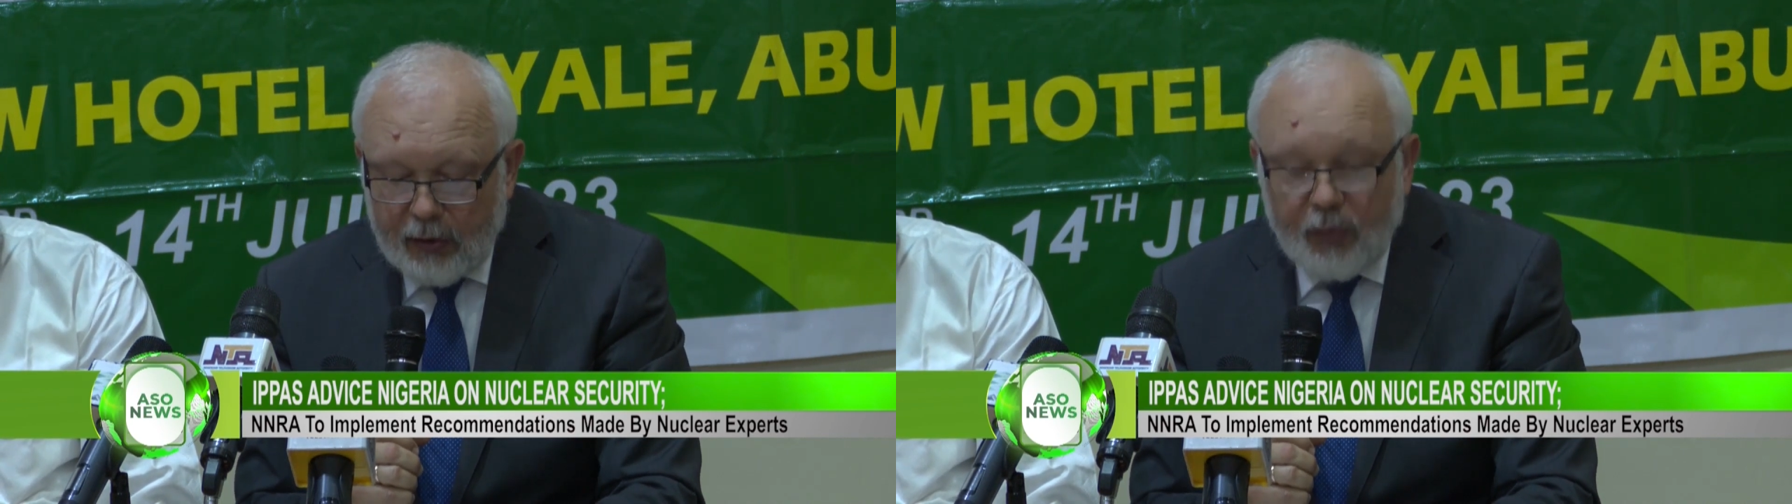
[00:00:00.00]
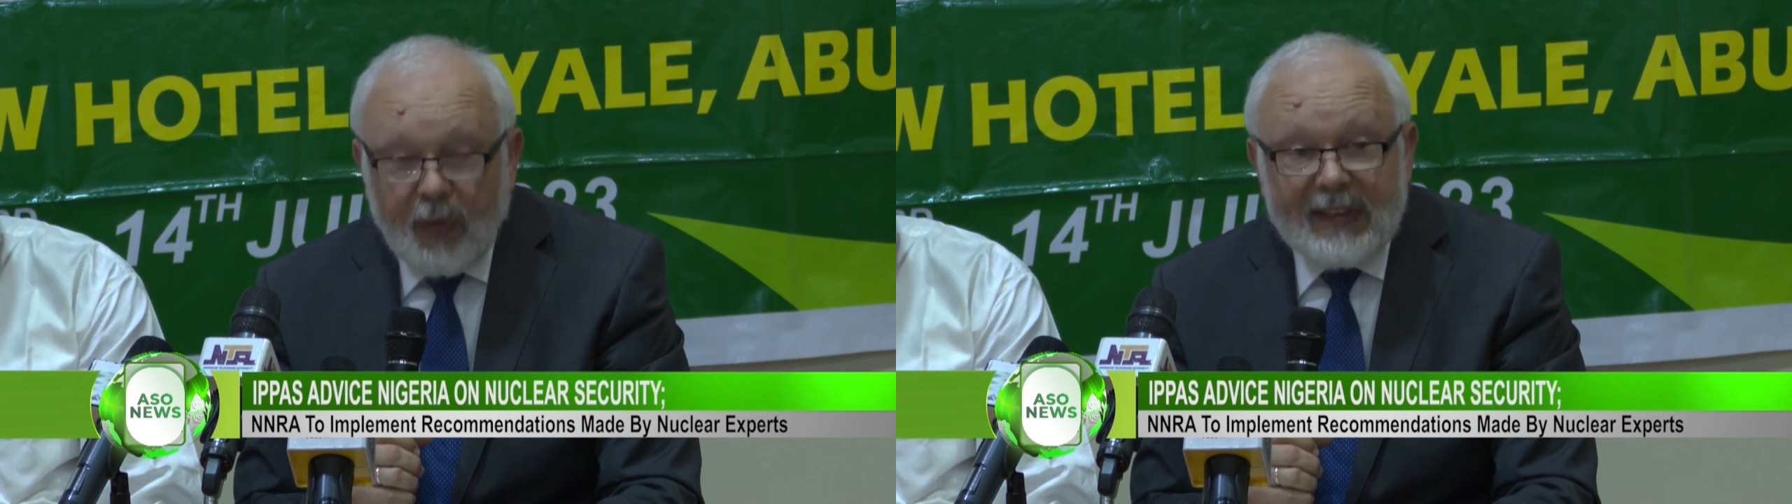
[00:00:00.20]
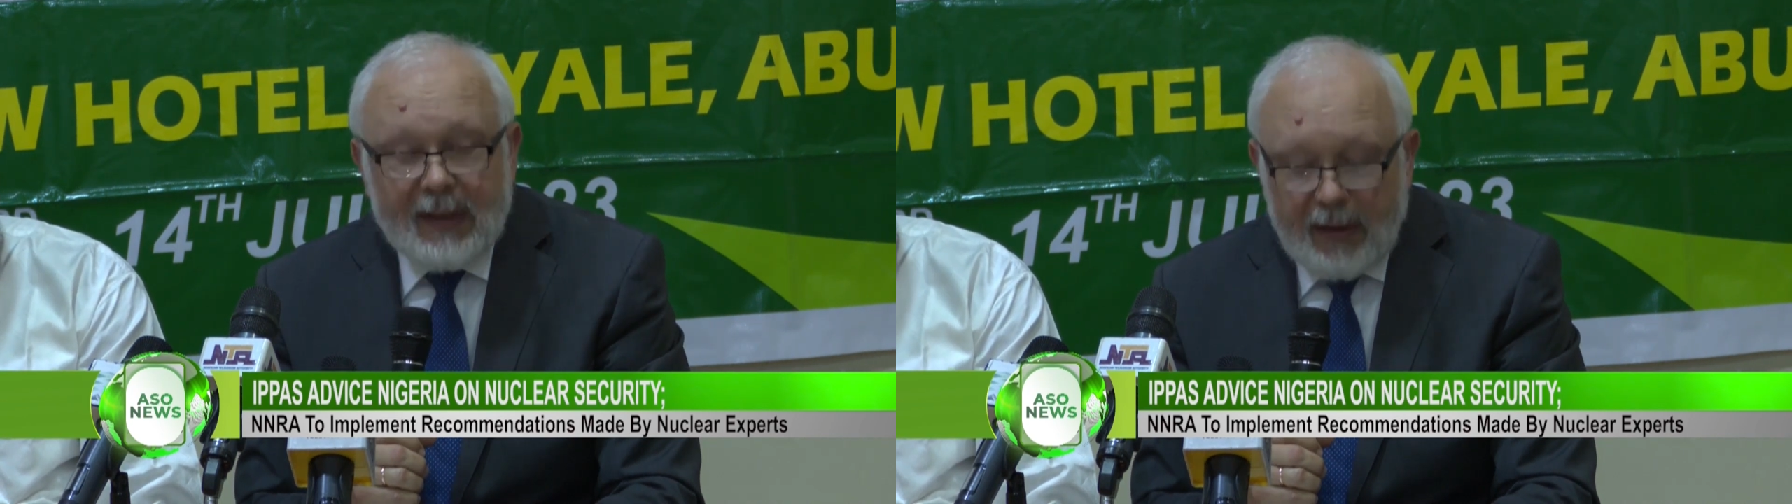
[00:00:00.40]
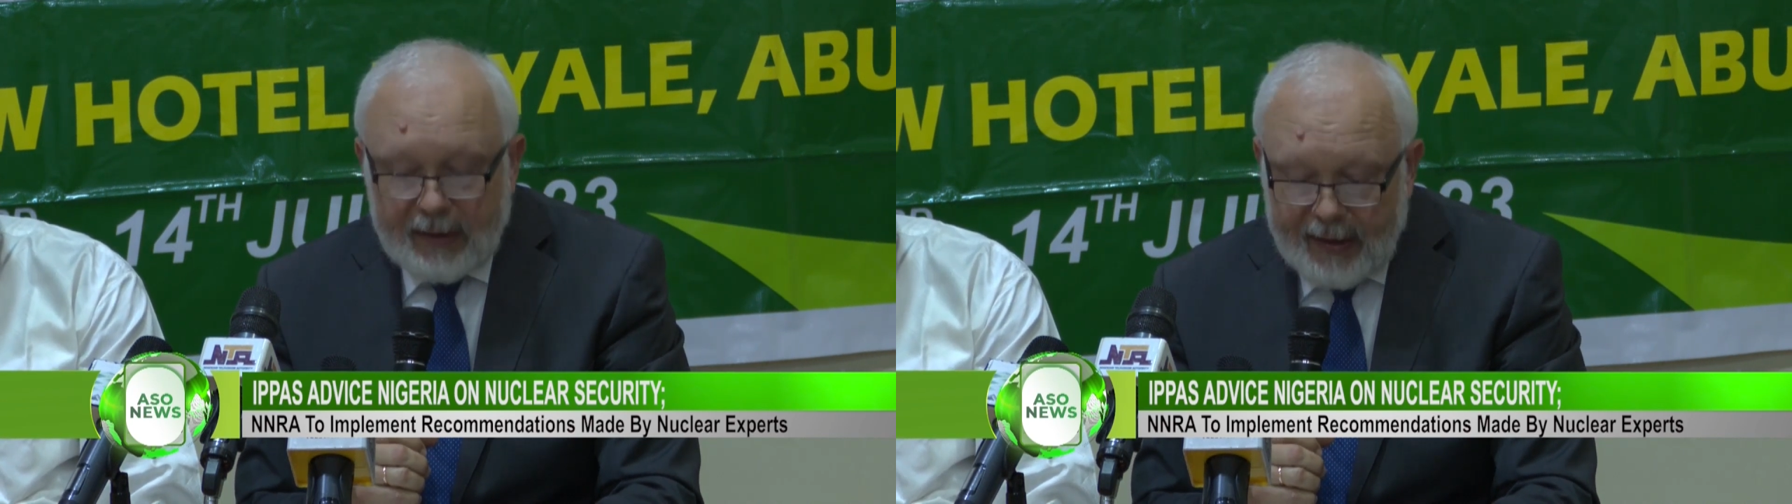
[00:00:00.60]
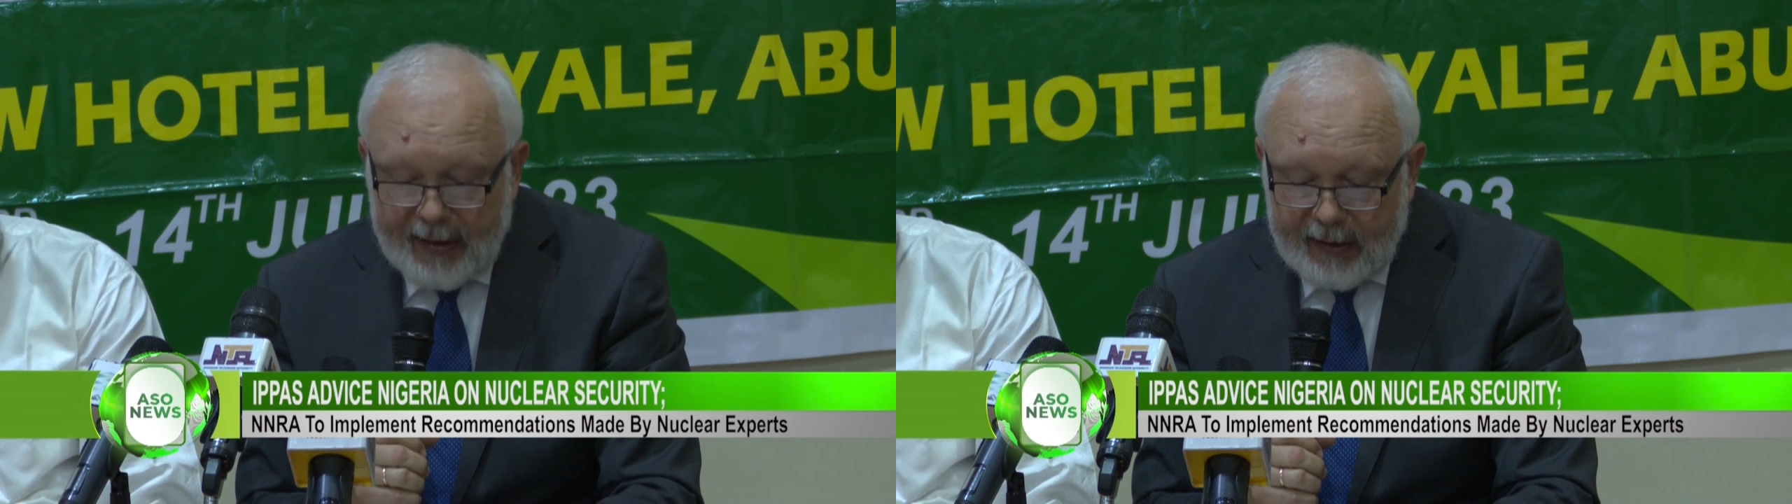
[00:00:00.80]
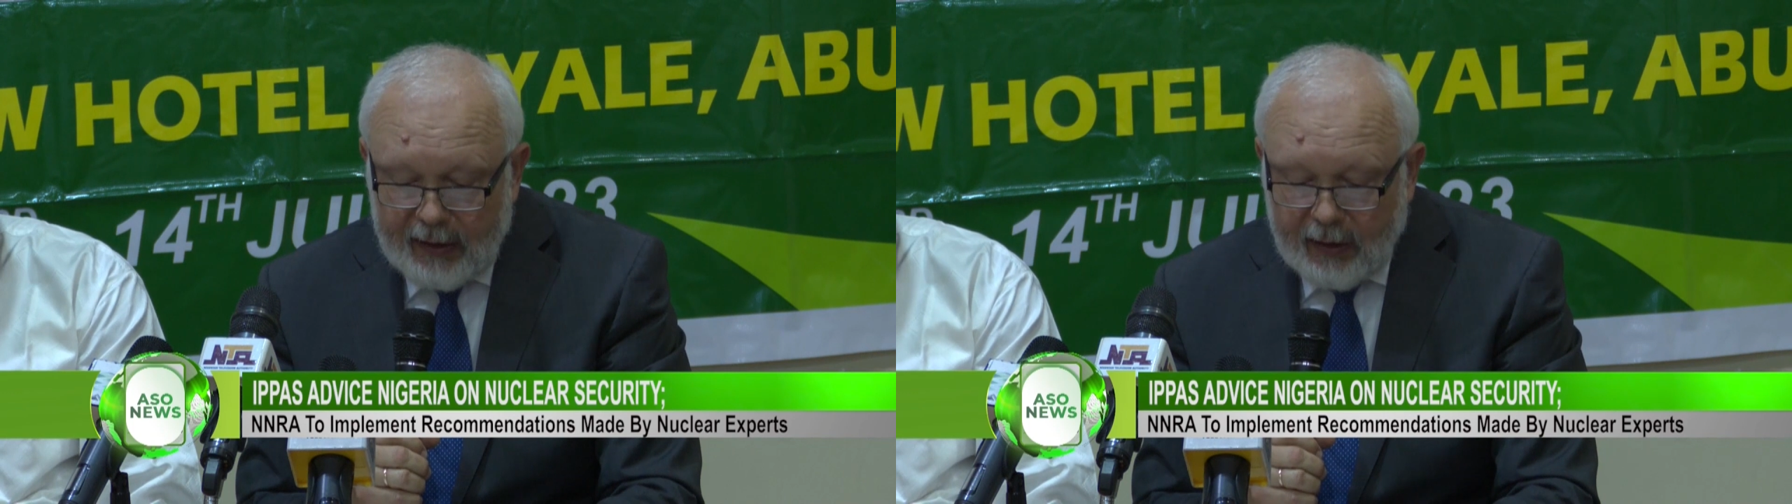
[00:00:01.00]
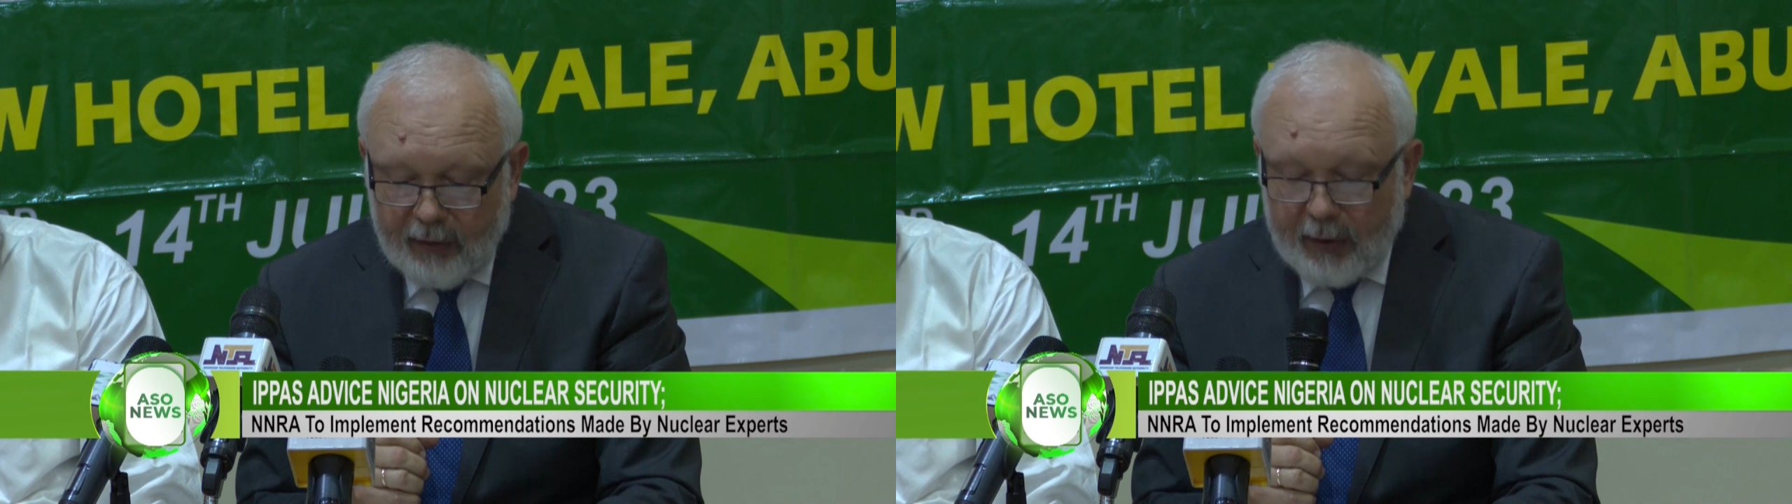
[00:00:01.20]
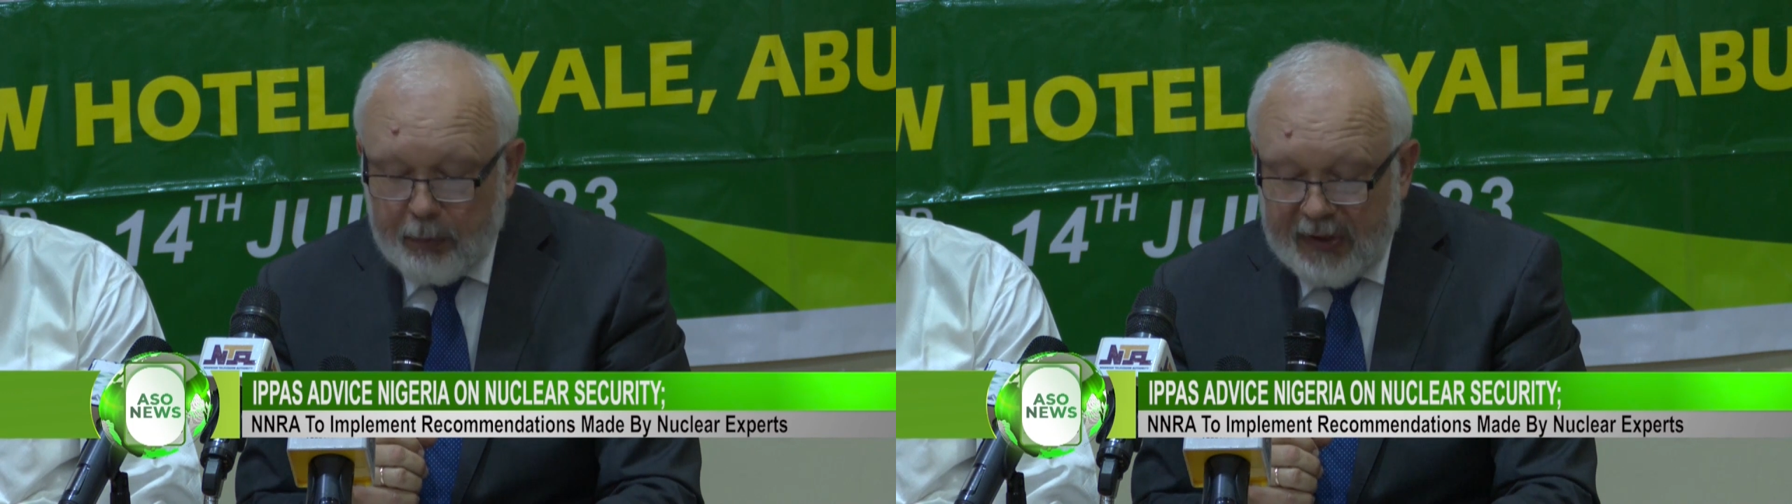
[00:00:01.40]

to facilitating the